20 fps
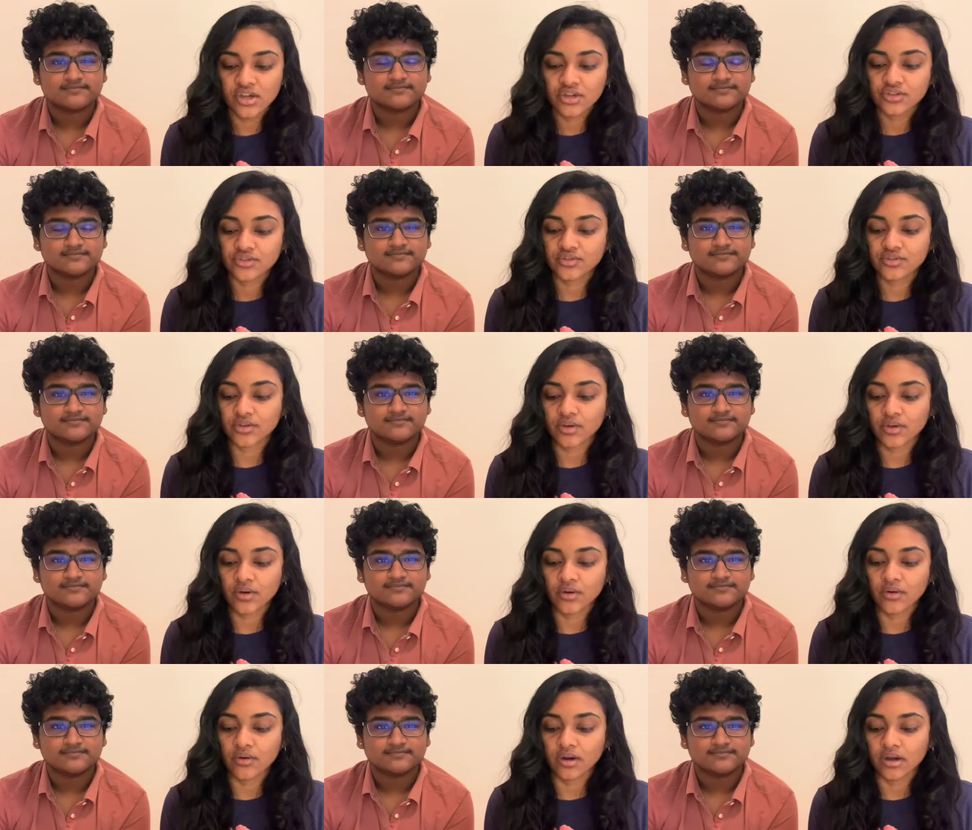Speaker 1: So
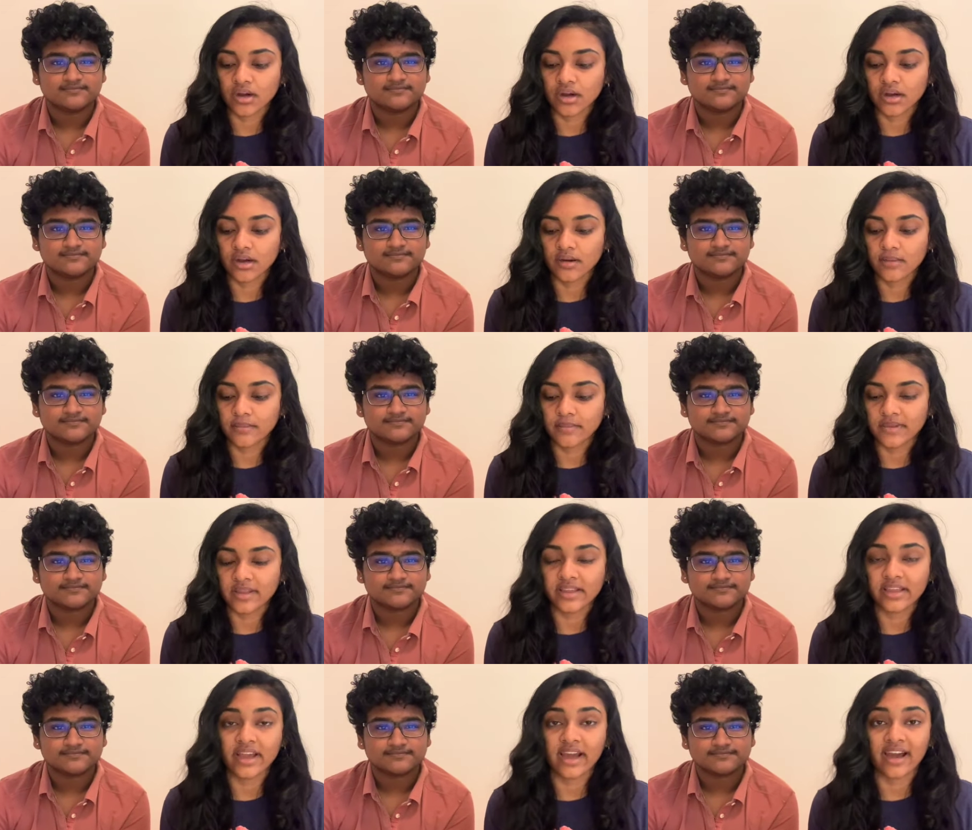um,
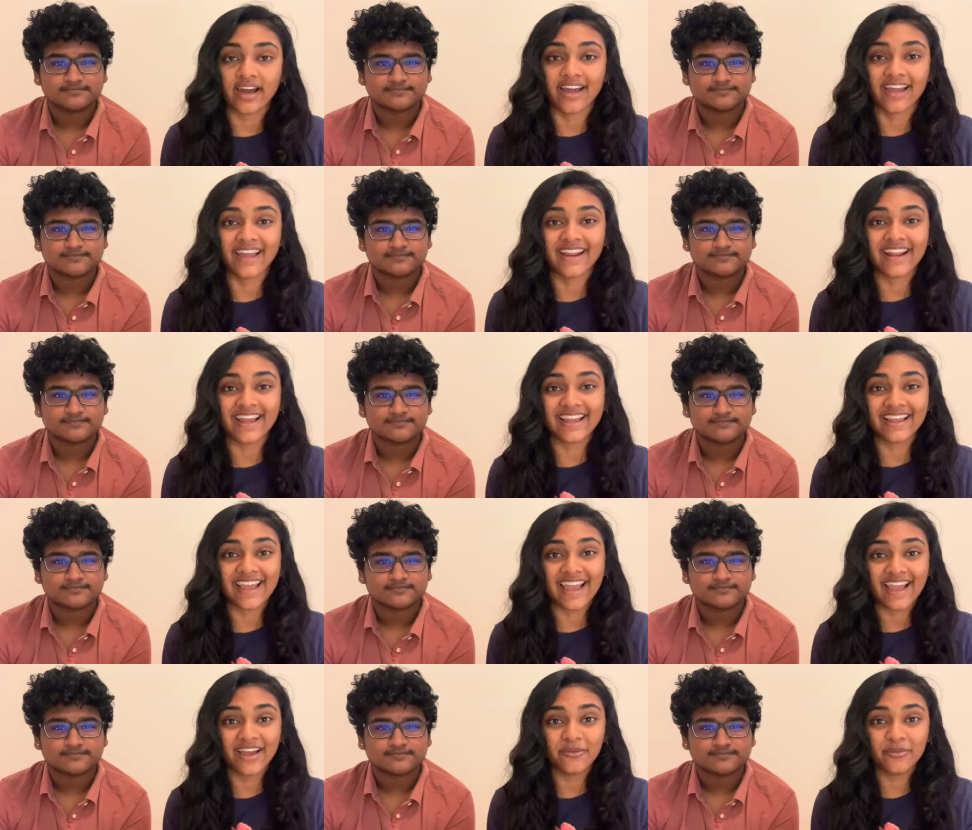yeah, and I
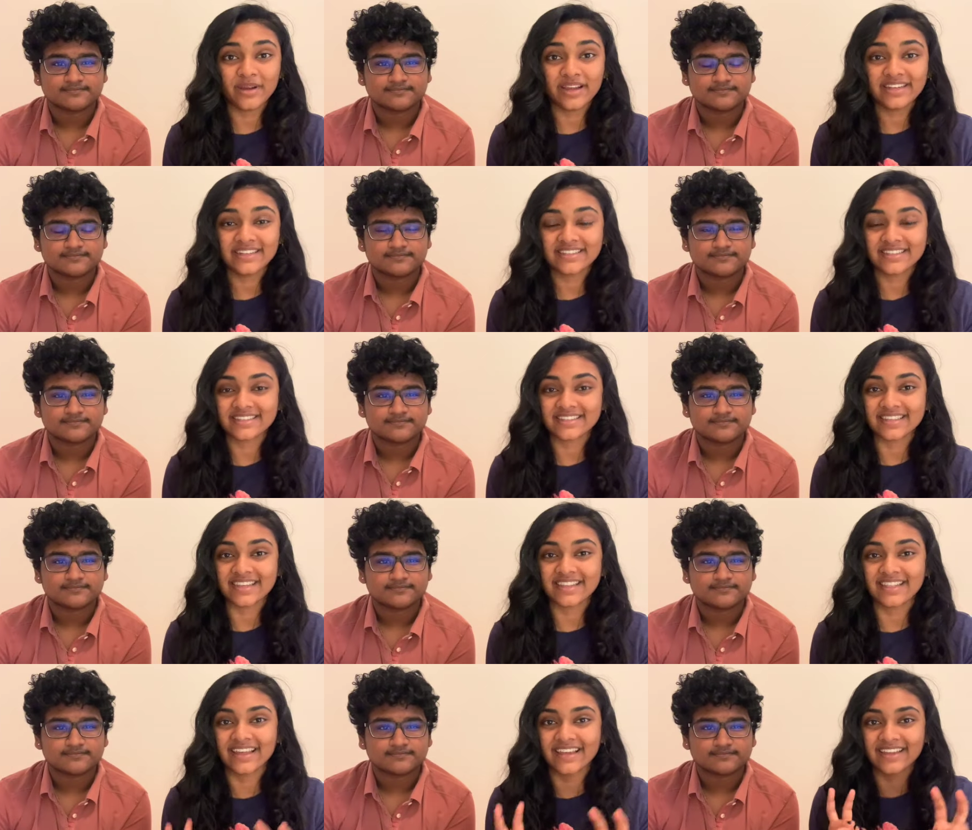can't wait to
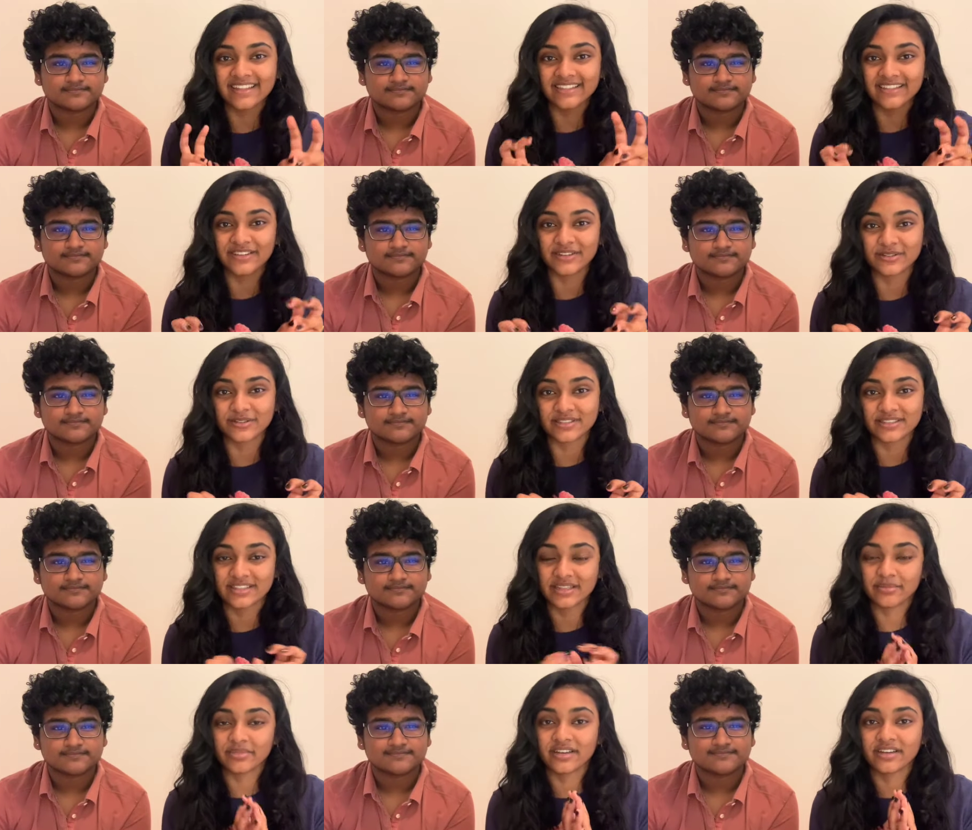see like a little
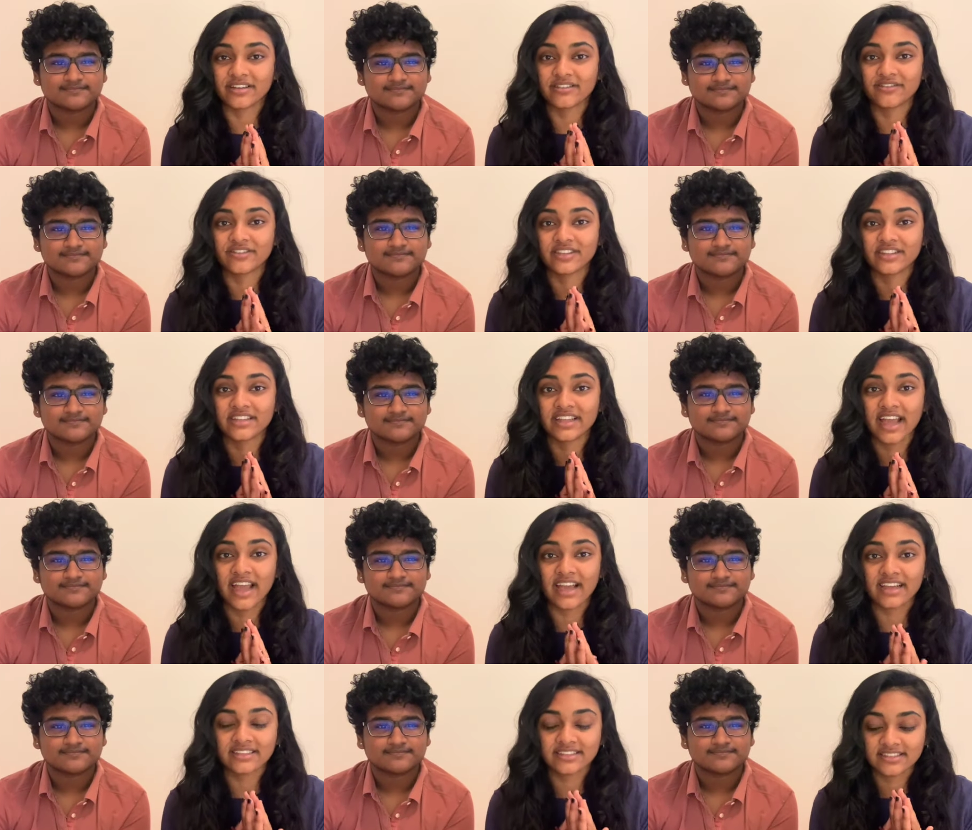snippet of the
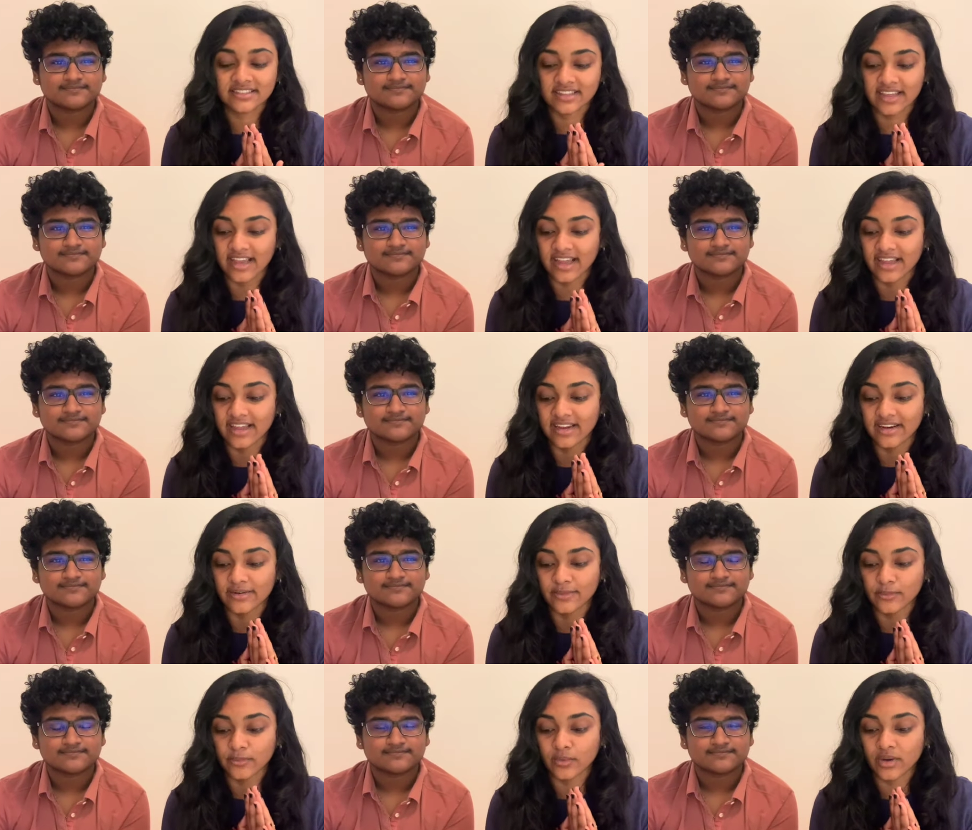dance
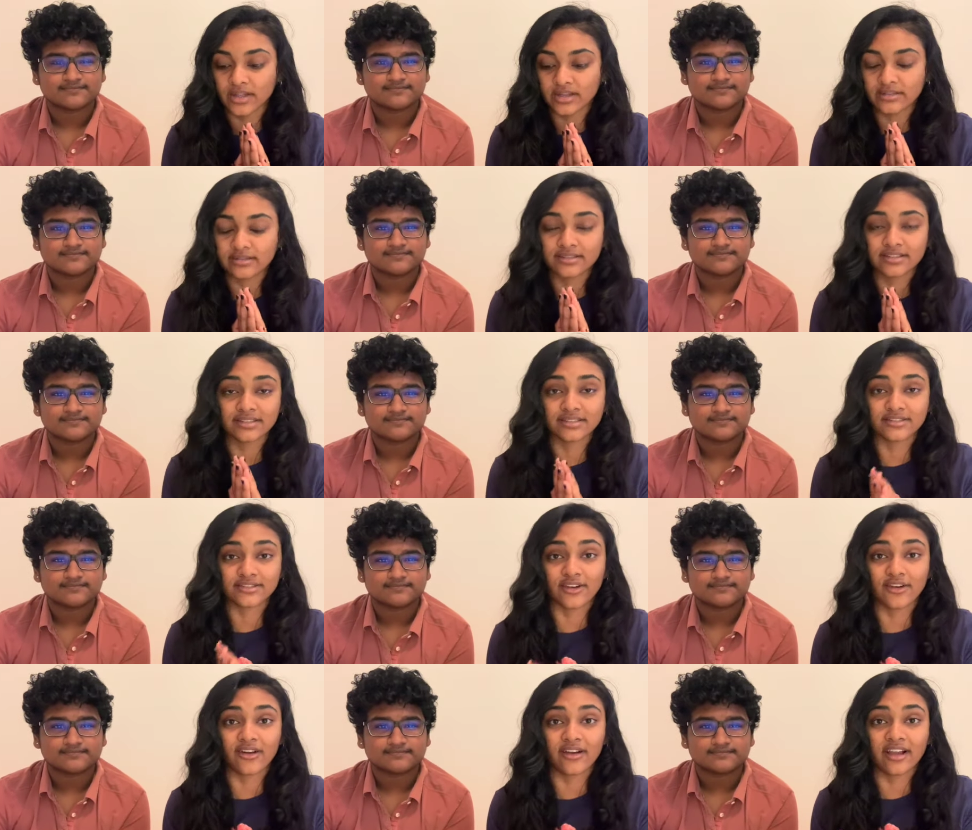and what the
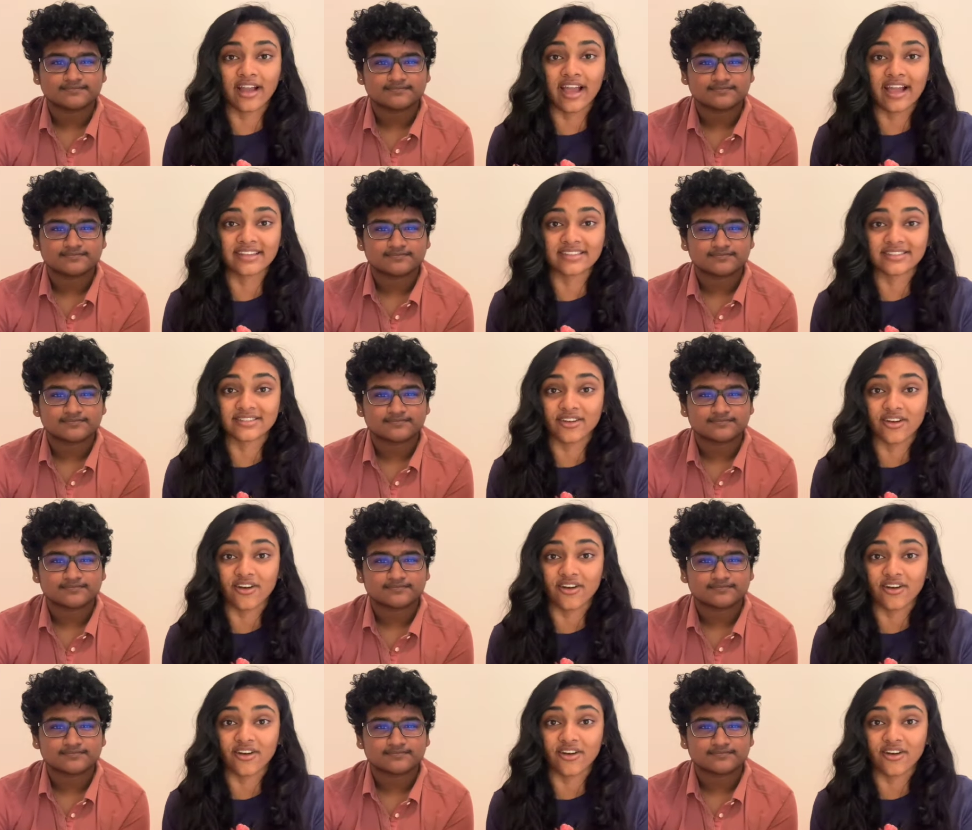song has to